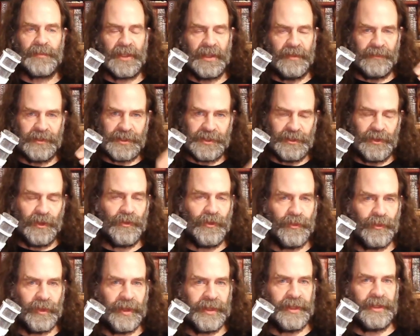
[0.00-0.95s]
if it's not
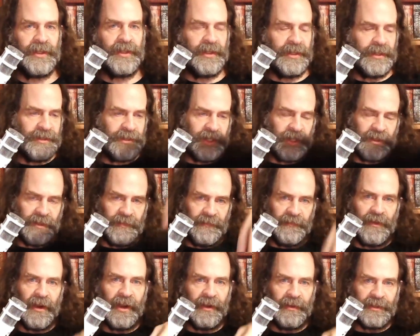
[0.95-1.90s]
already, is that the
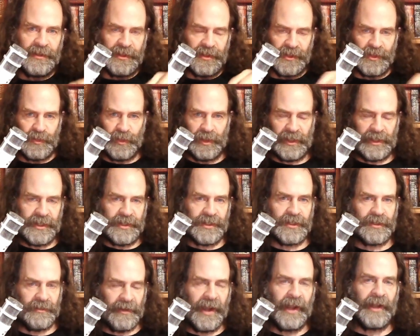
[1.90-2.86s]
viruses will
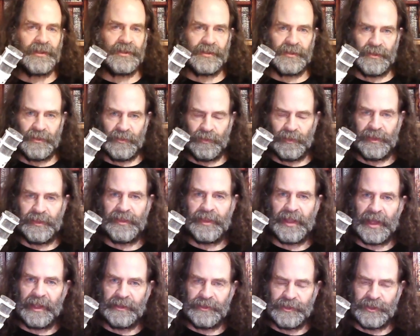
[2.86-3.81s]
interact with
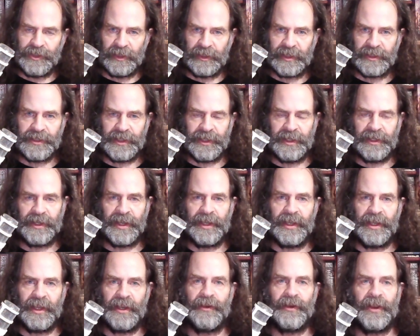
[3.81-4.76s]
that junk
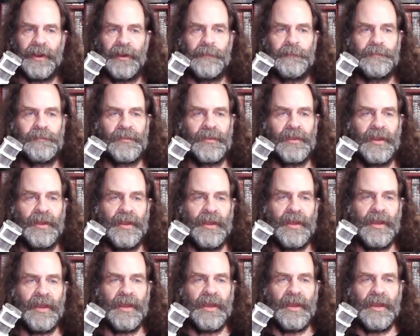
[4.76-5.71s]
DNA area.
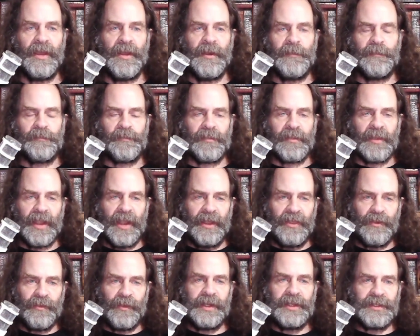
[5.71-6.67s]
And
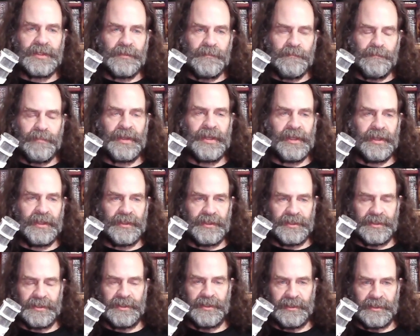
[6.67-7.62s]
the reason being
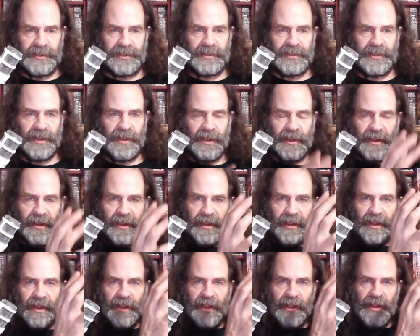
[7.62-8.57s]
is this:
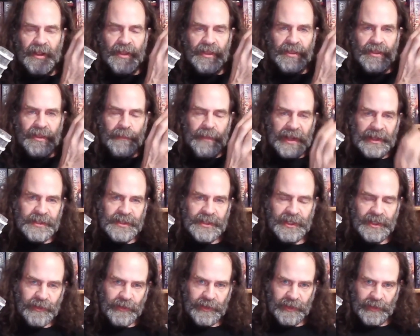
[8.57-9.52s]
the
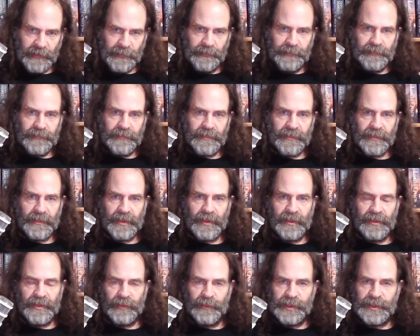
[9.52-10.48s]
bacterium
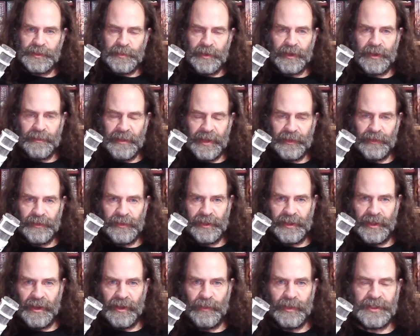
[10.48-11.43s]
that we spoke about
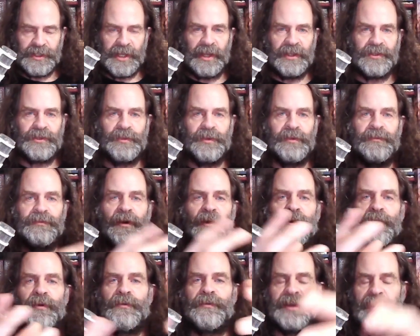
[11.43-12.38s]
earlier, which had to
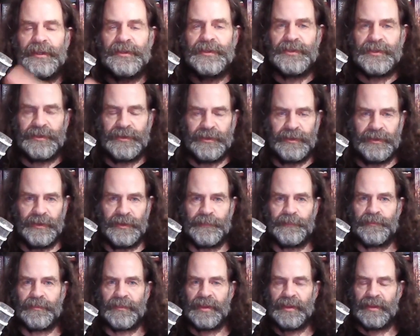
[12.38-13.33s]
evolve into
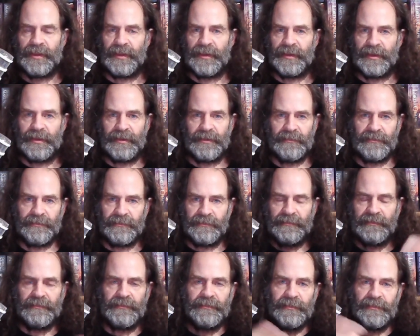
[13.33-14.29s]

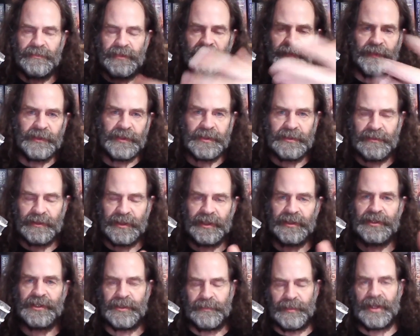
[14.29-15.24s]
different
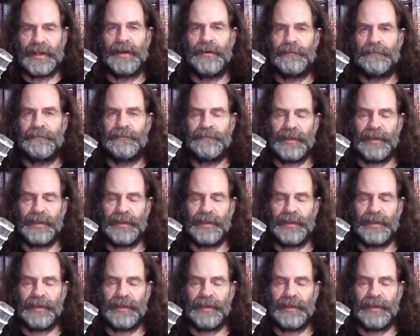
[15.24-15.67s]
things to become